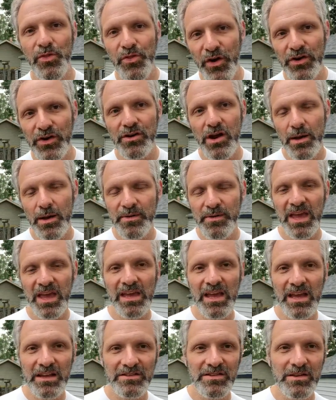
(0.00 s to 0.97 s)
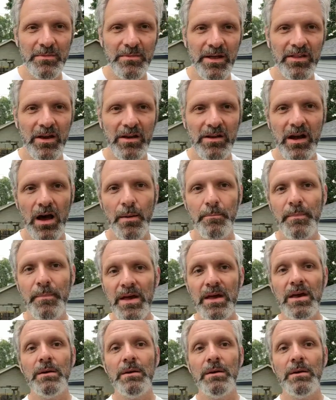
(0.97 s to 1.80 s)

thundermke@gmail.com.